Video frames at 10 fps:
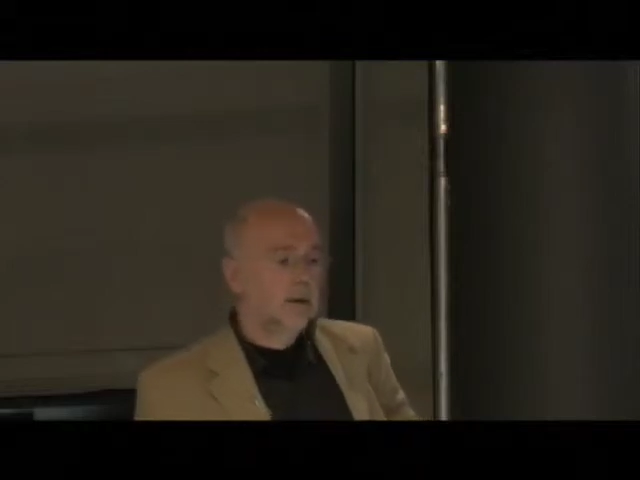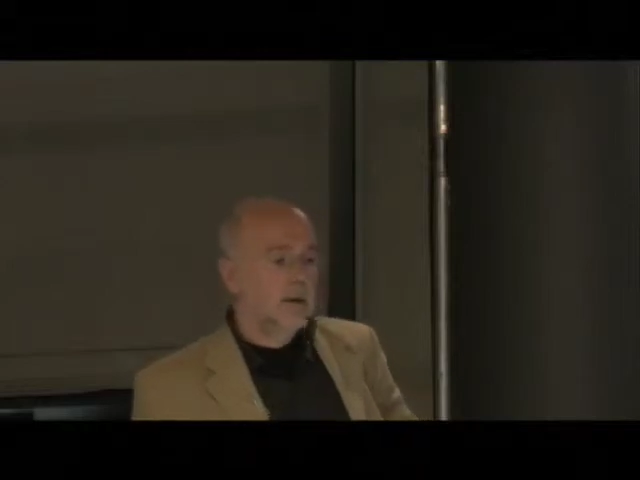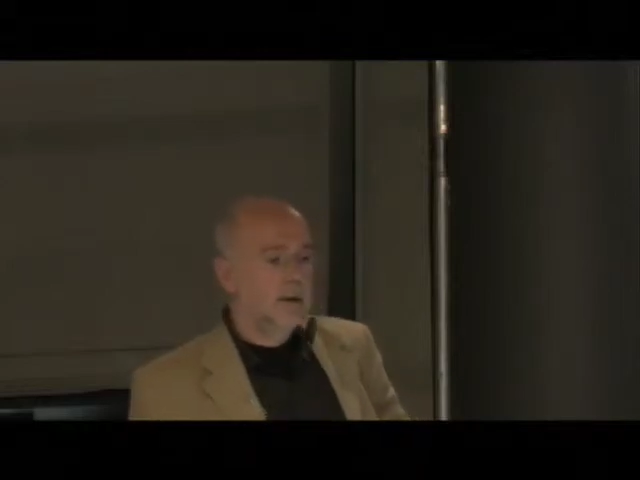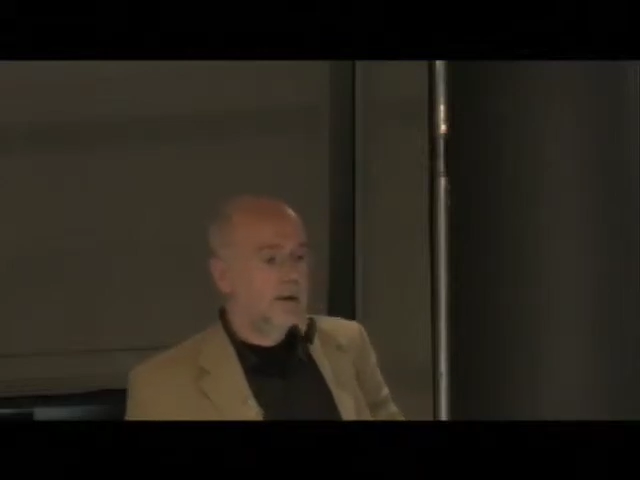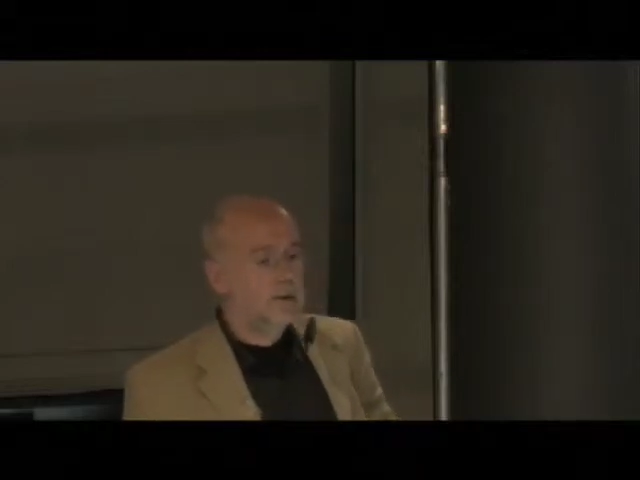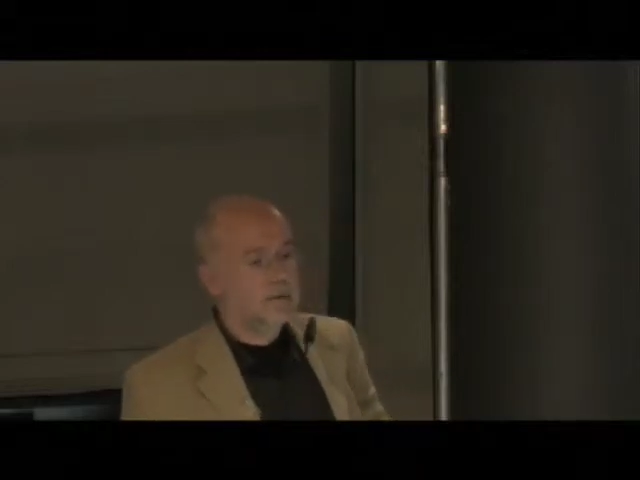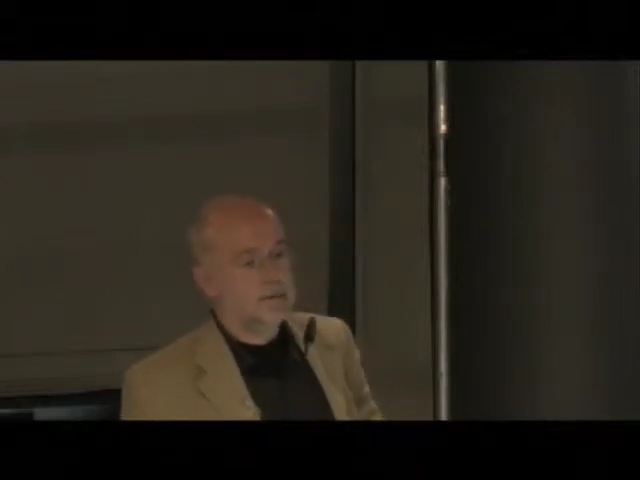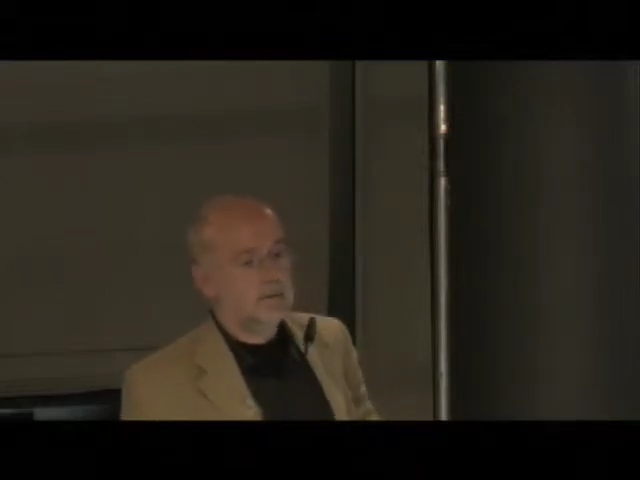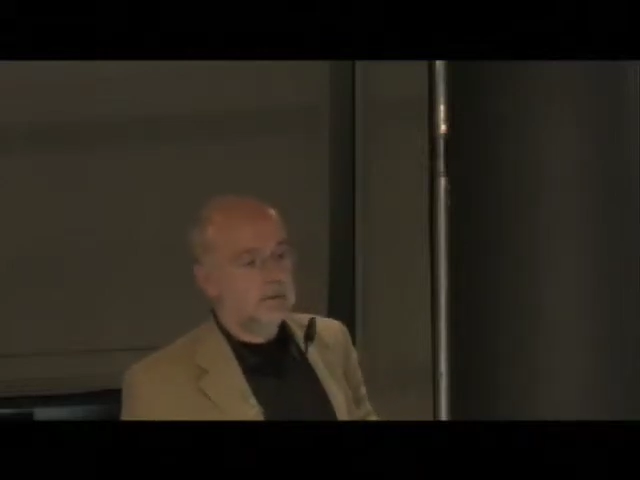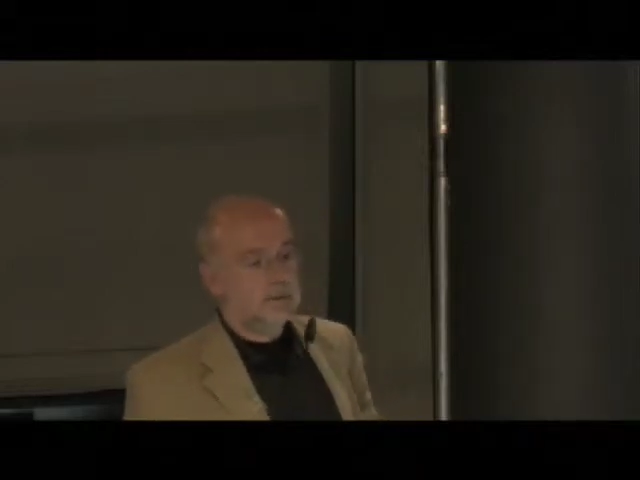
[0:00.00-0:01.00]
and
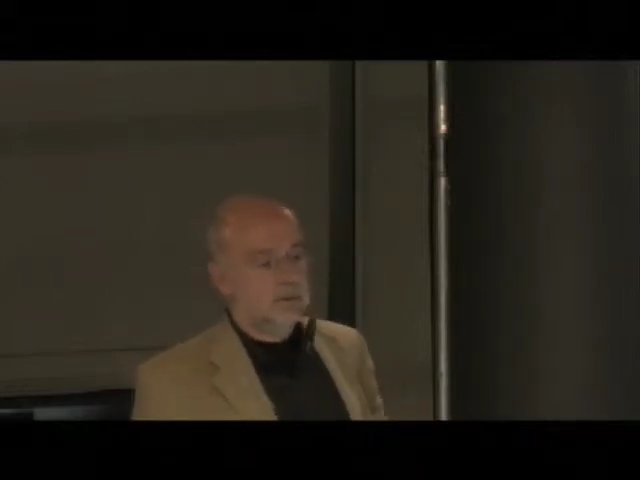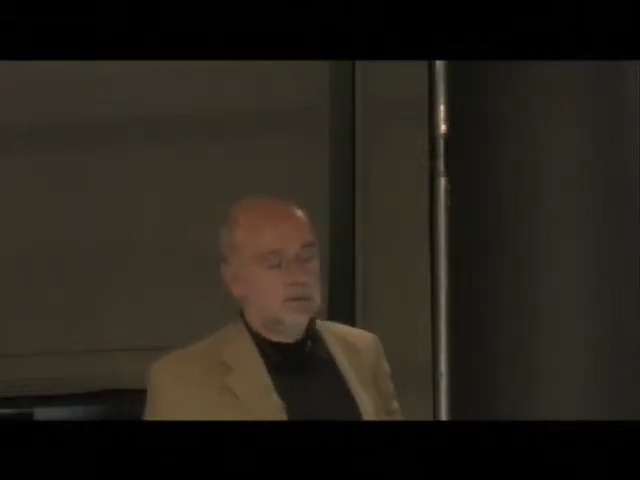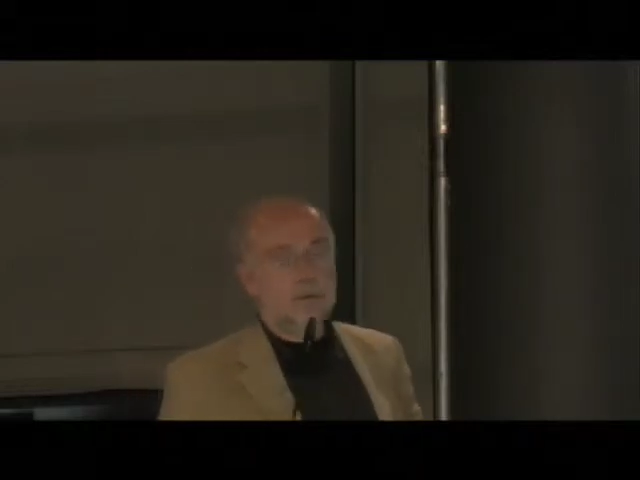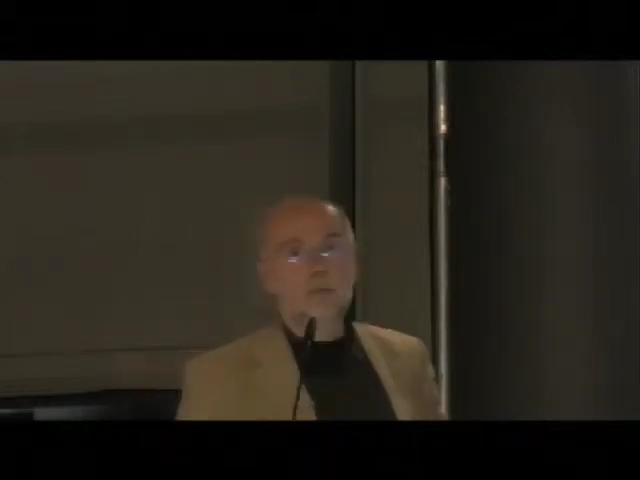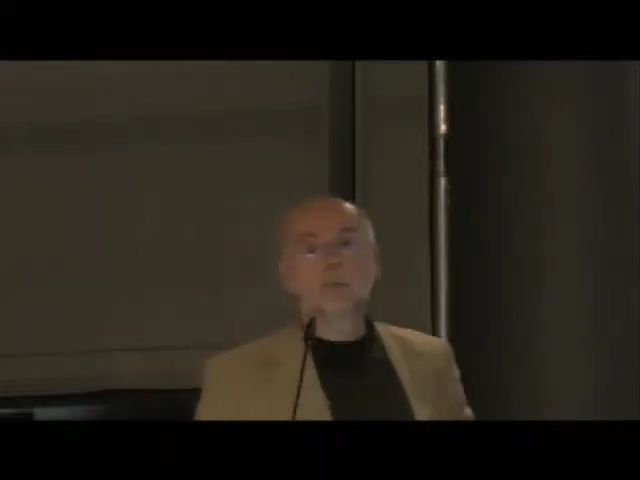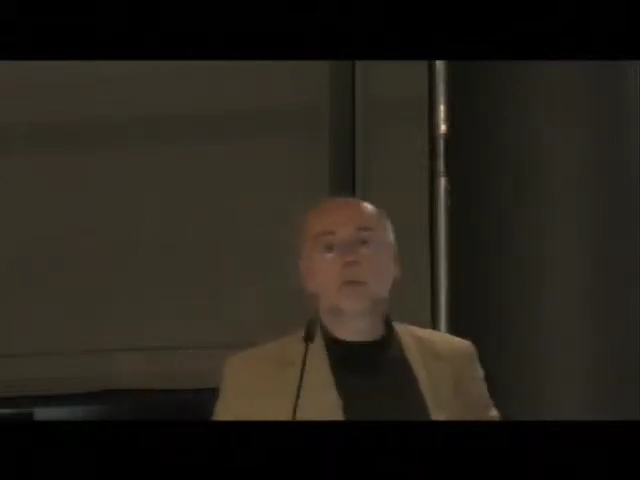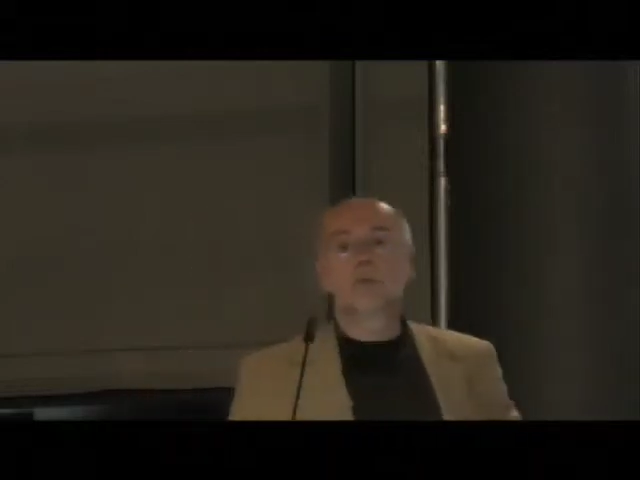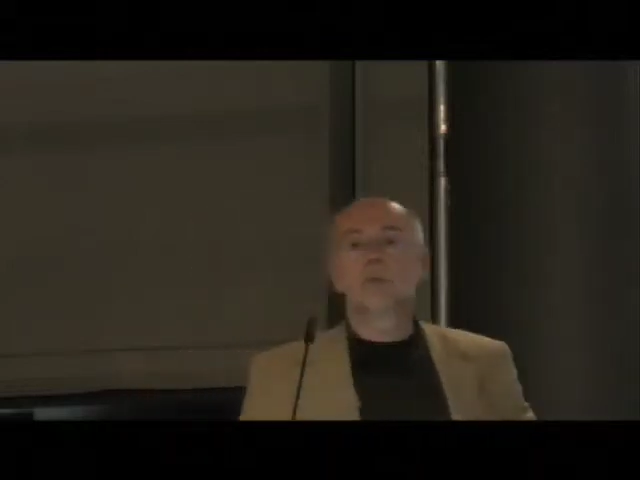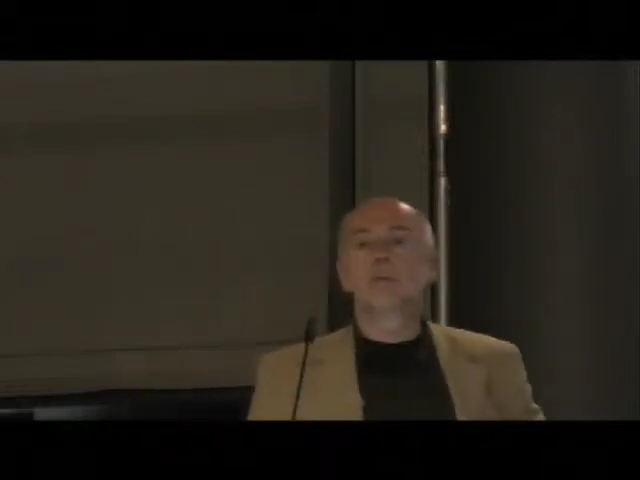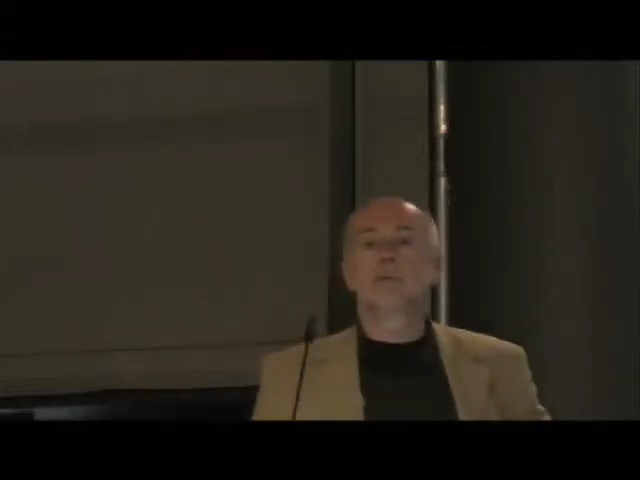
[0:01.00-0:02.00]
just to
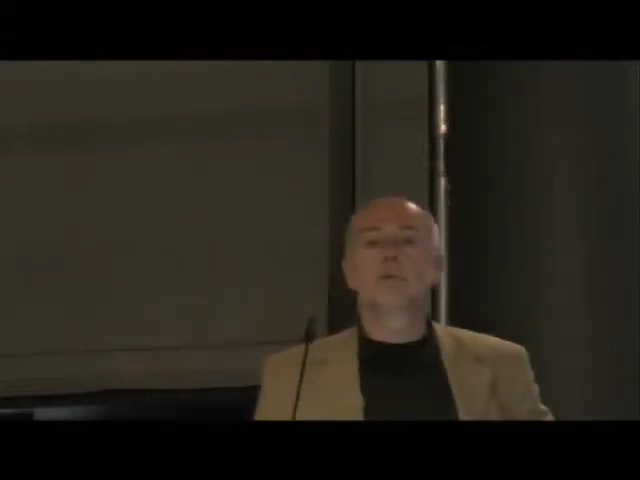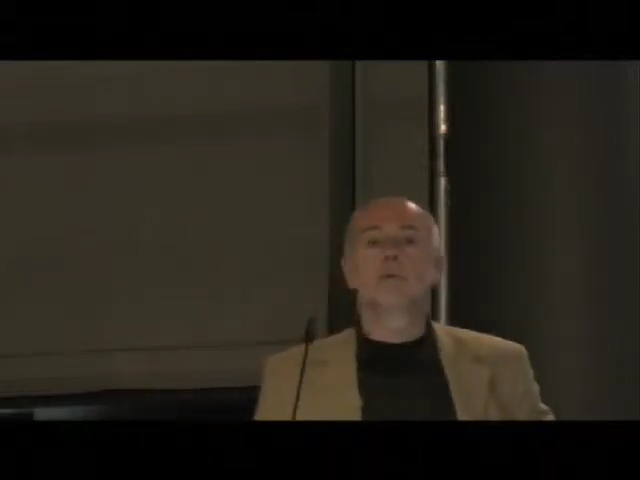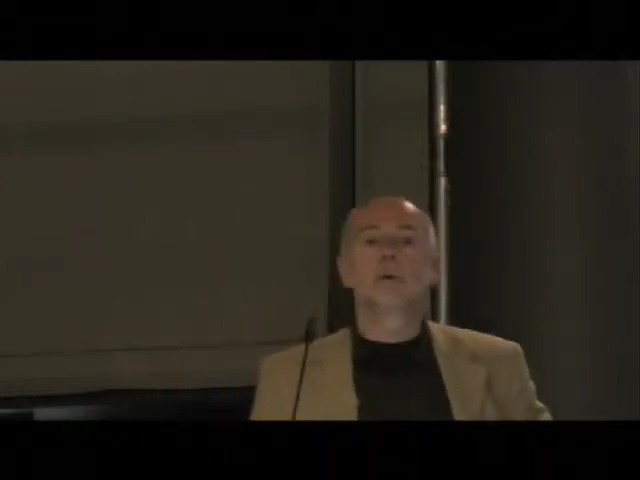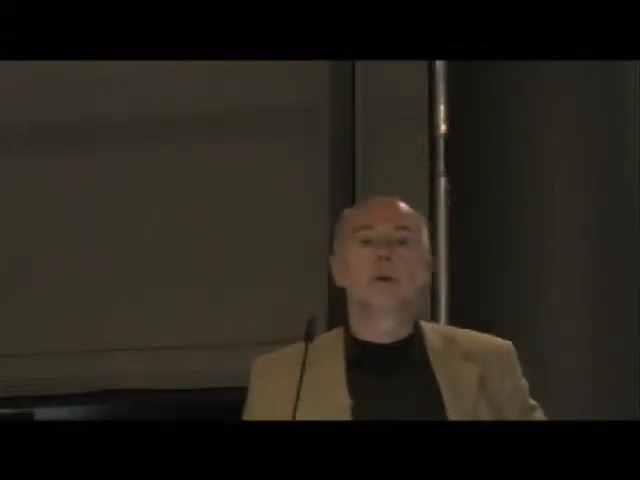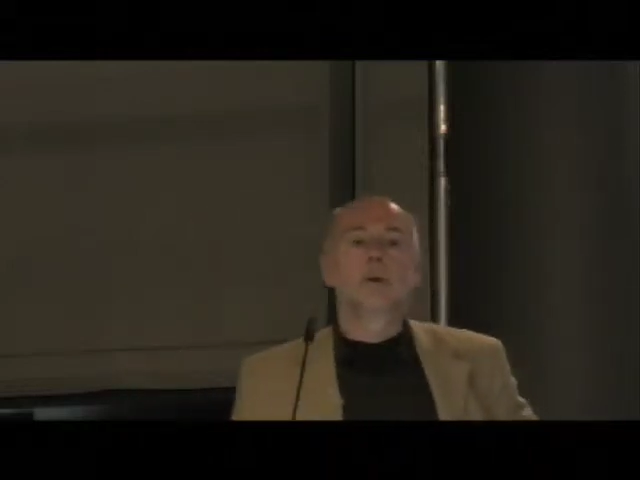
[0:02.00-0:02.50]
mention a few,